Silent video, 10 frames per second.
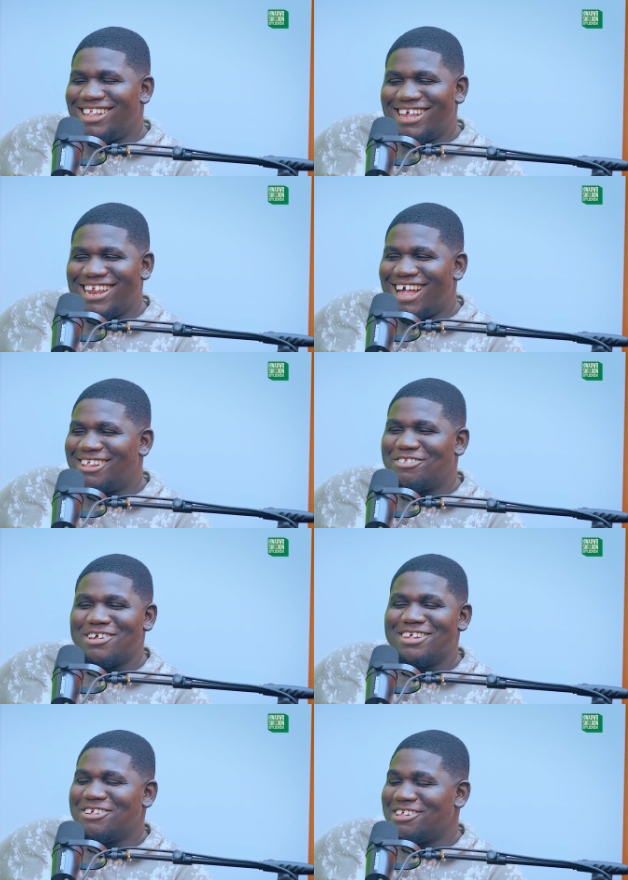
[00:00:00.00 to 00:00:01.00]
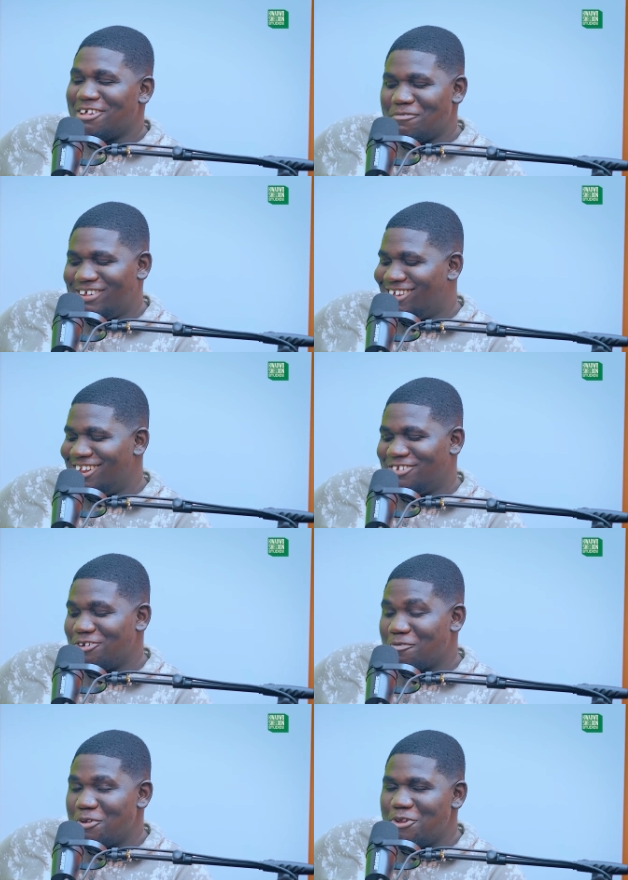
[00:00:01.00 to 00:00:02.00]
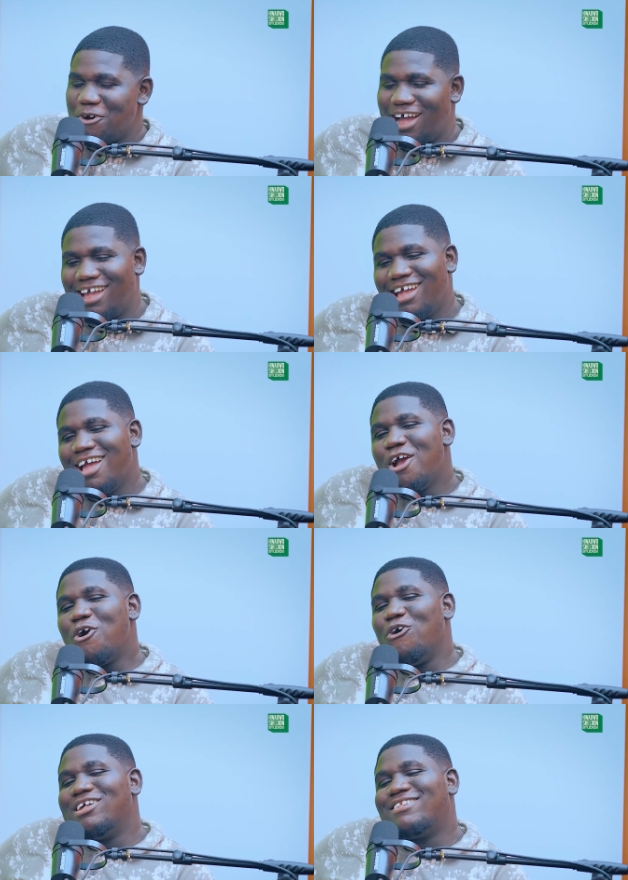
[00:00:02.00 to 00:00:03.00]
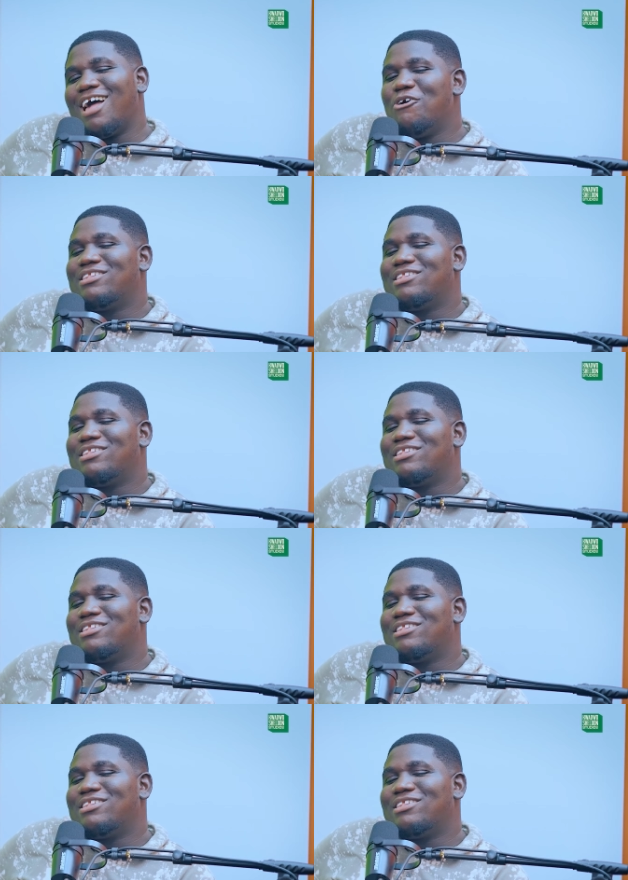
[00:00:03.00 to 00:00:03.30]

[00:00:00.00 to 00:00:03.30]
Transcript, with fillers: Hey Teddy, I swear this a mission They shocked me. No, I because no.